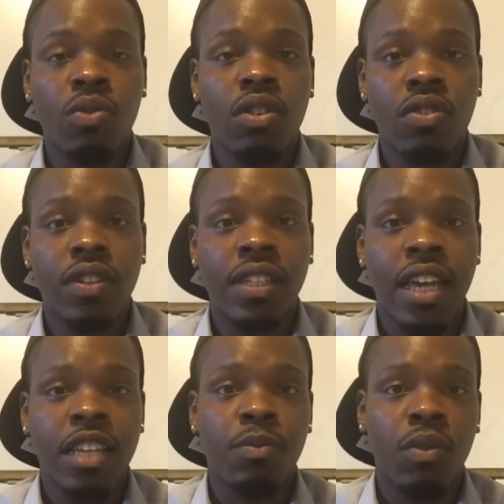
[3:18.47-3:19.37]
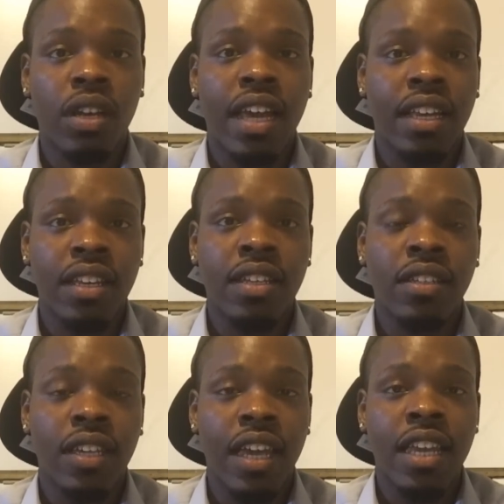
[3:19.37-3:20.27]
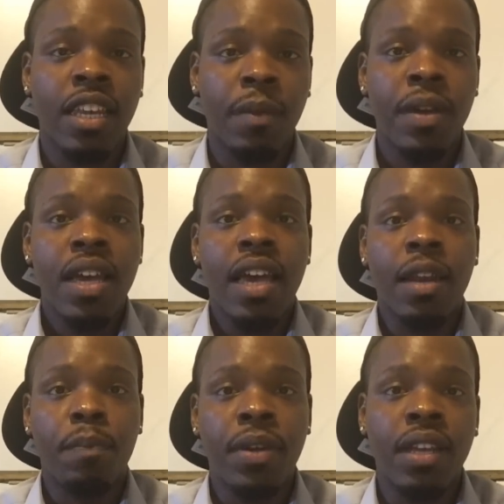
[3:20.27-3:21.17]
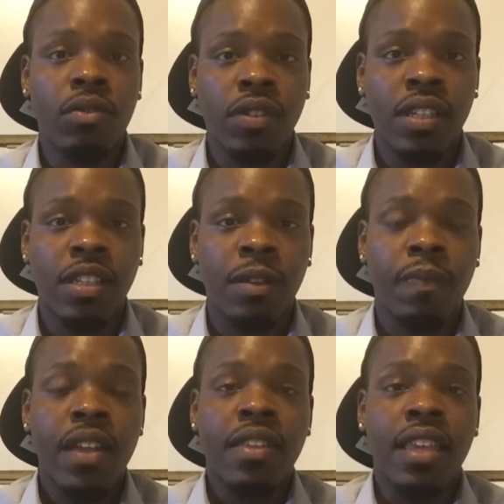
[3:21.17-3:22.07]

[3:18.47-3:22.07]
2 to 3 times more likely to end up in the penal system